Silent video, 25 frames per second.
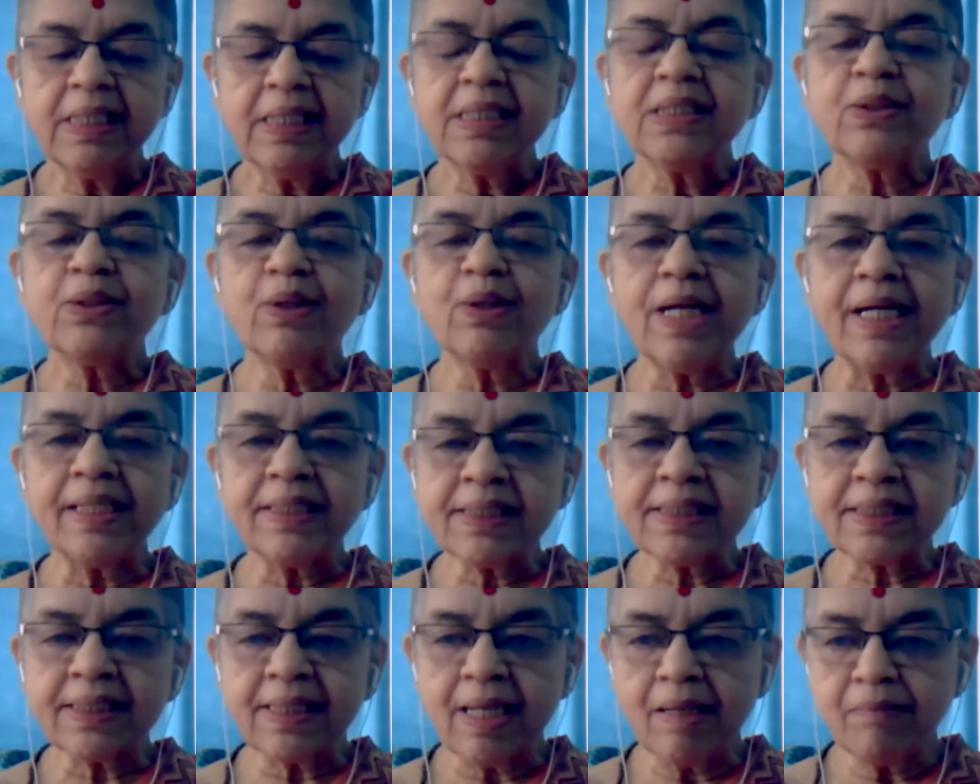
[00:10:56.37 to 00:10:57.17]
So let
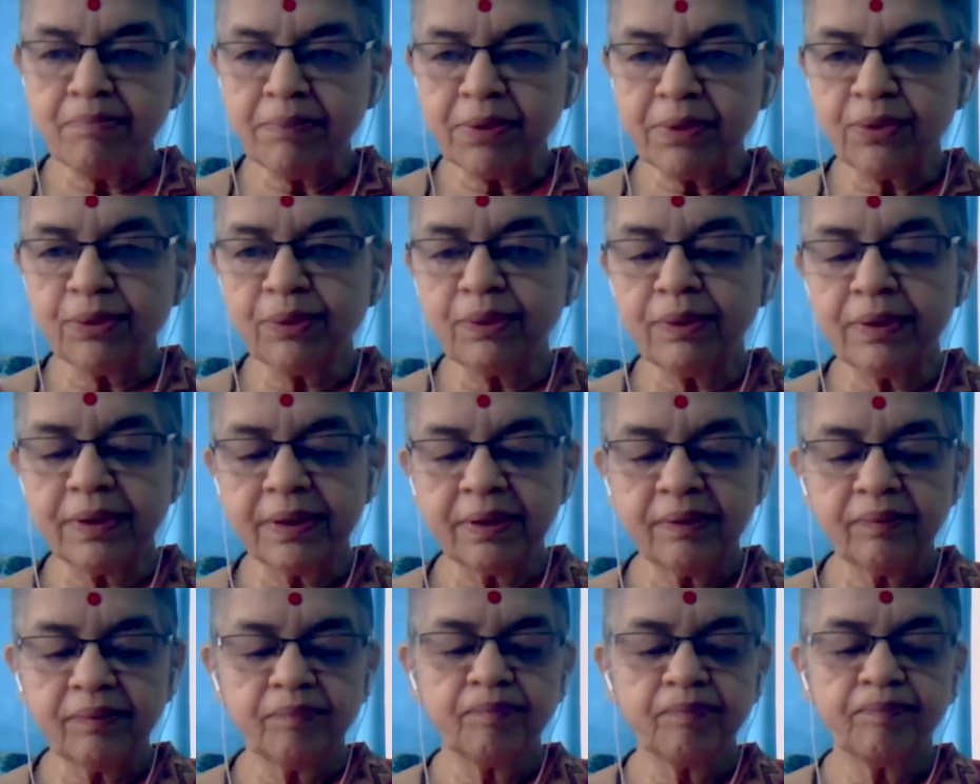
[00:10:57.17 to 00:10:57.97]
us come to
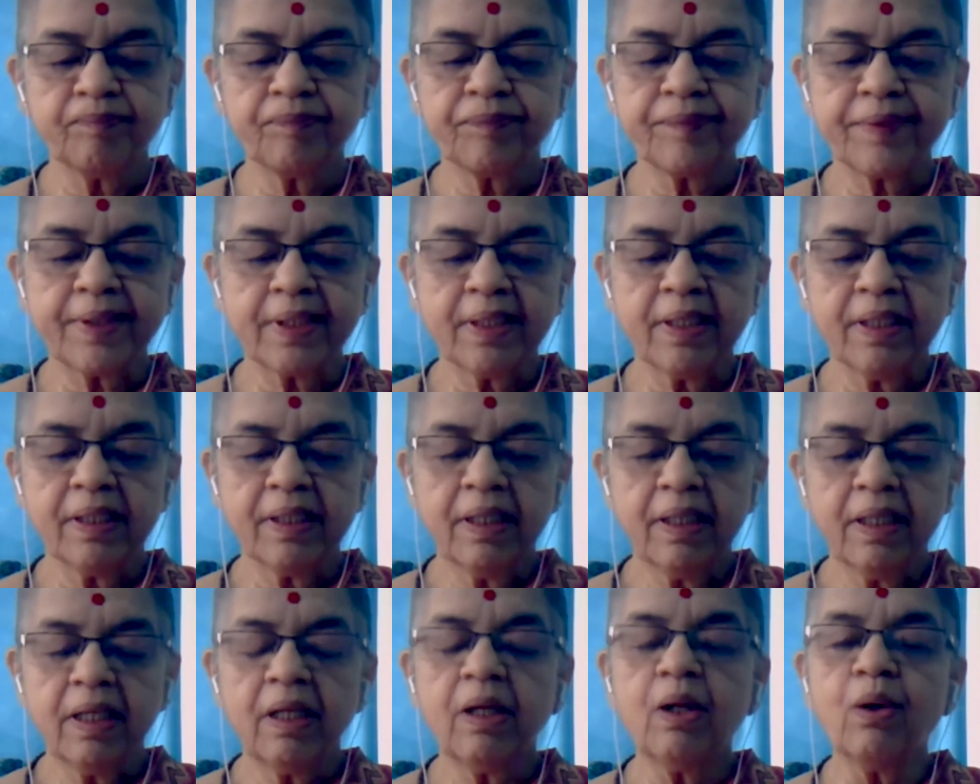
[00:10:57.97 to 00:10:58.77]

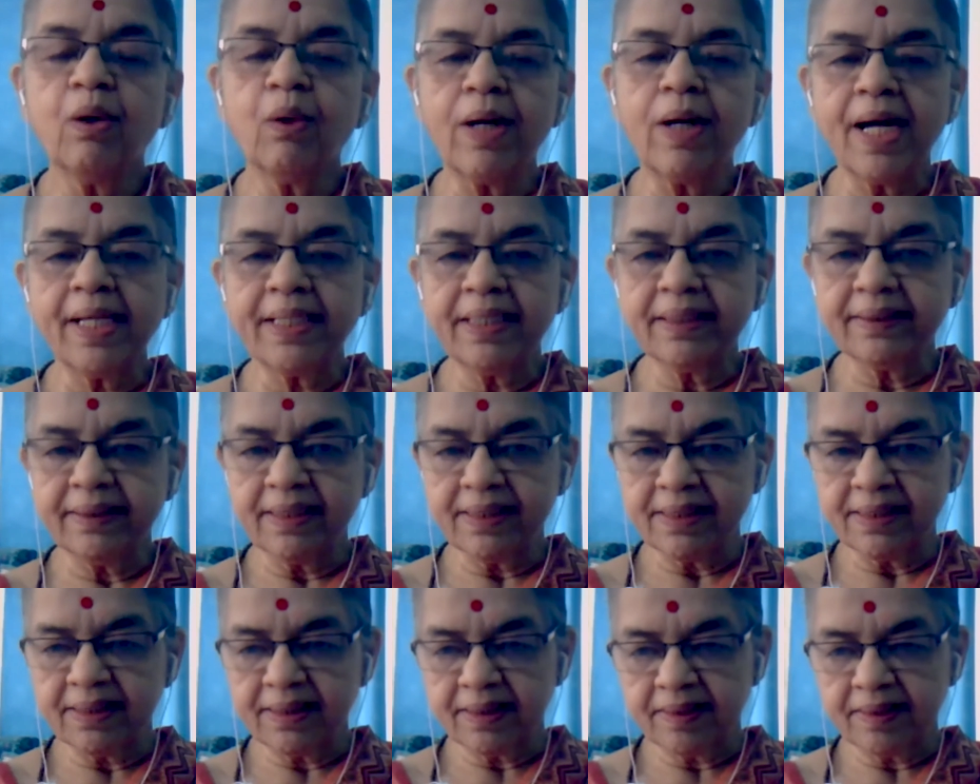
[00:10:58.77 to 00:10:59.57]

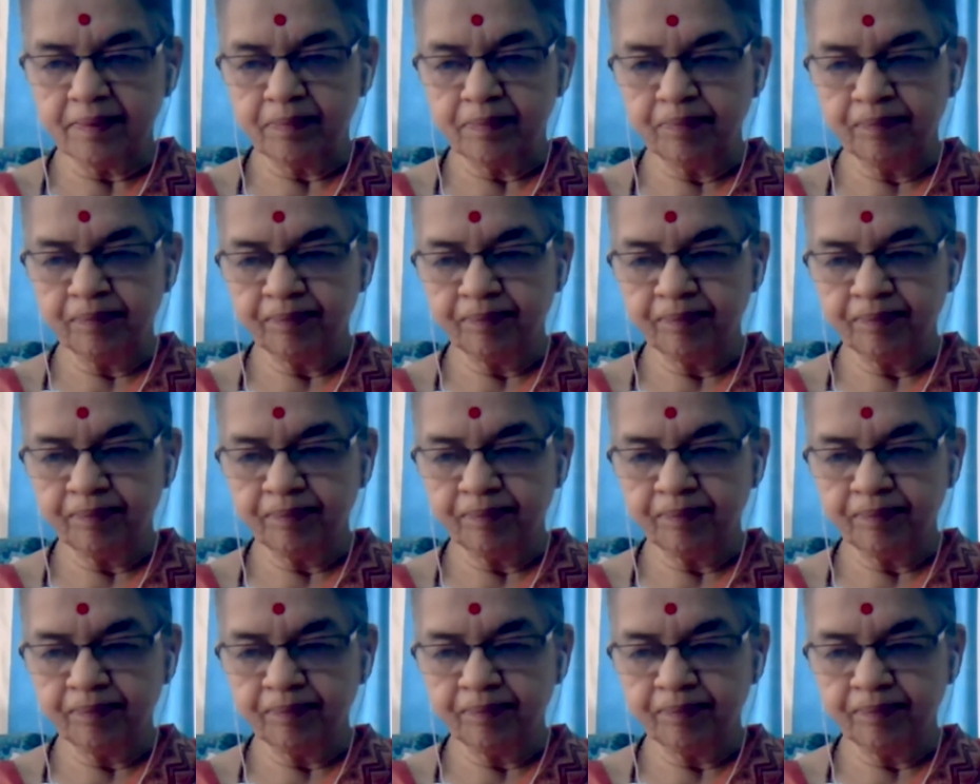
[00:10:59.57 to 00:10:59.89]
Lokayatas.